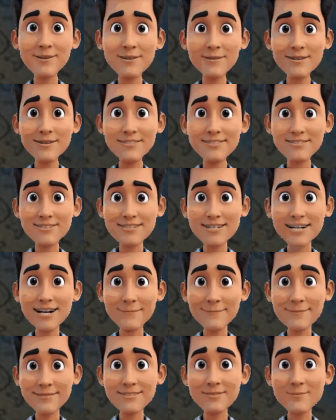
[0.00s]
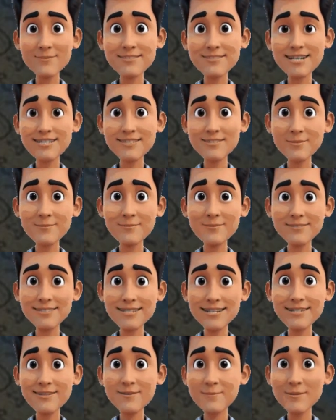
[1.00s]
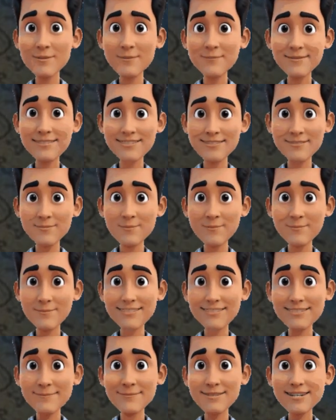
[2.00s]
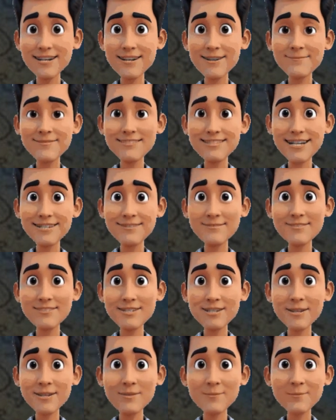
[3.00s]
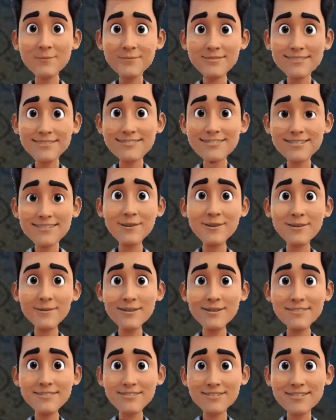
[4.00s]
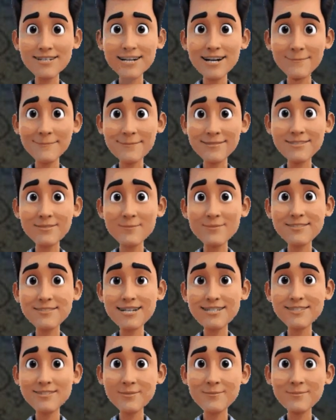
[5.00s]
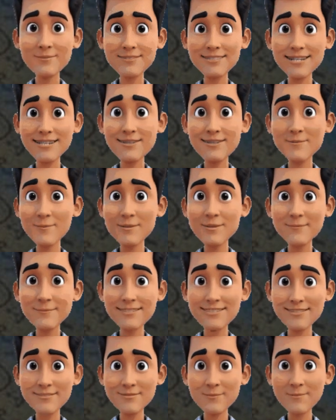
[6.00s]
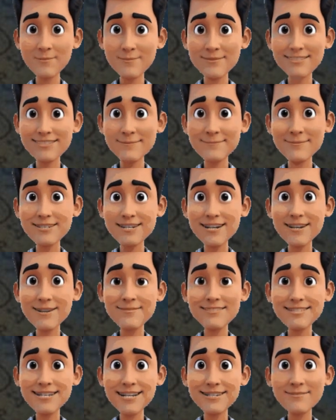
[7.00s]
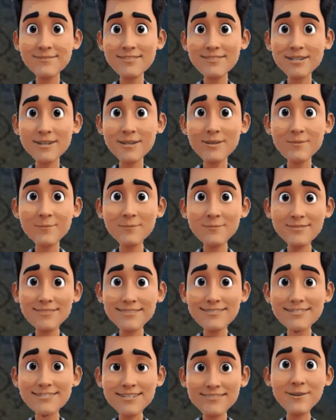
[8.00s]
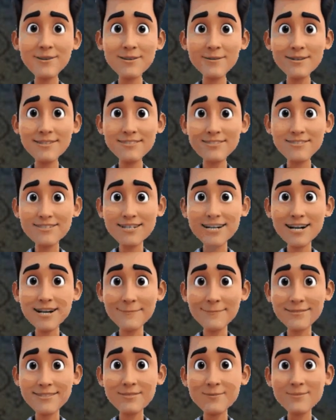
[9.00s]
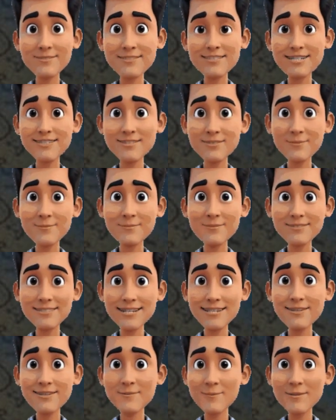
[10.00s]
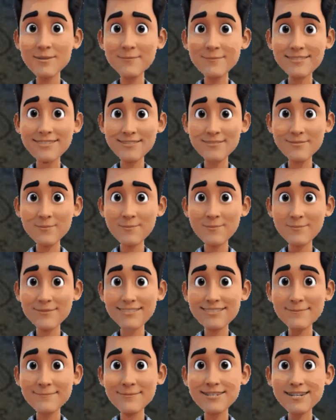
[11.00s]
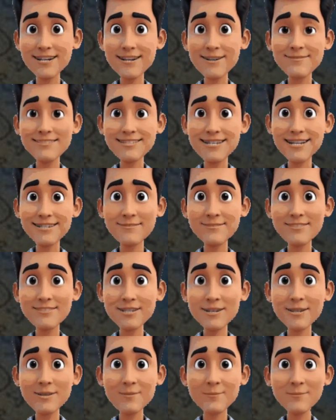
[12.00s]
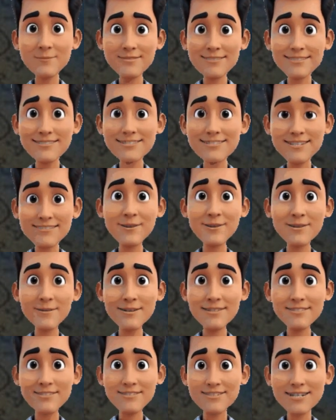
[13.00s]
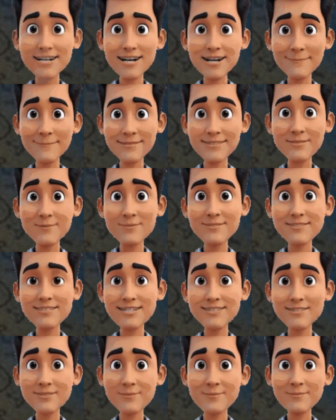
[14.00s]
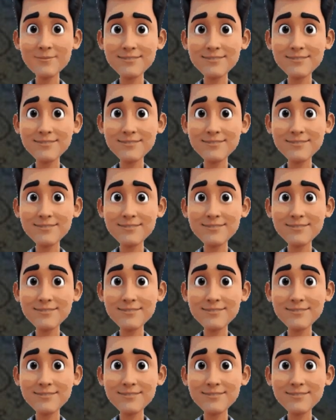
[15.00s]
Rest is essential. The body needs complete rest to build immunity and fight the infection. Avoid watching screens or using mobile phones for long periods. Stay indoors, especially during the contagious phase, to avoid spreading it.